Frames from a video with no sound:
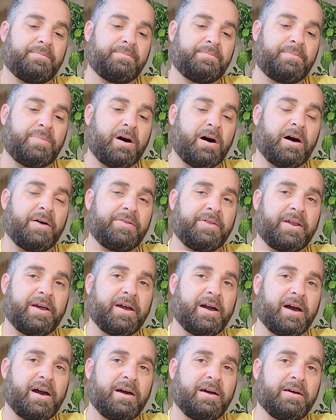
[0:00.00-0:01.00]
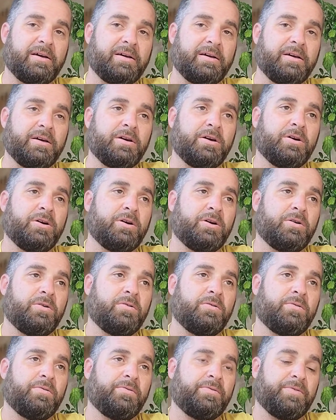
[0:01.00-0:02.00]
pod that I got
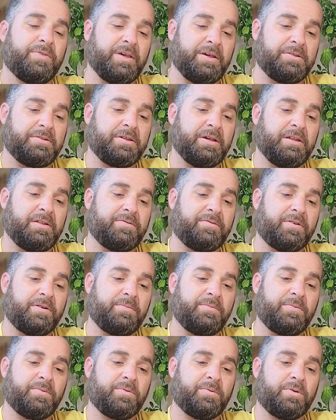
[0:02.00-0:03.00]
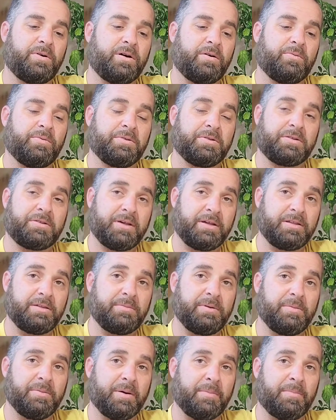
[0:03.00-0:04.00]
these seeds from was sent to
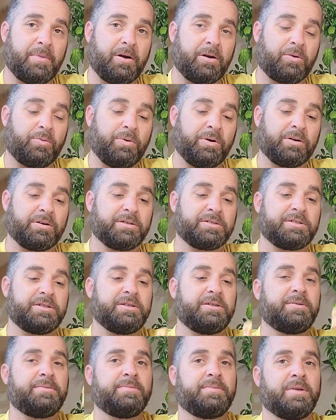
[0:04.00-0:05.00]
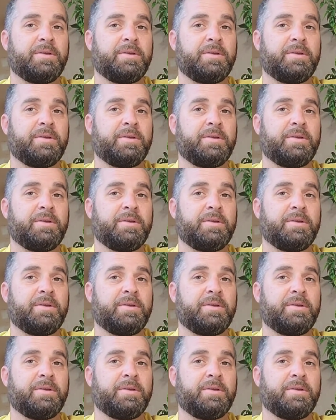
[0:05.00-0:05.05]
me by Mark Wilkerson.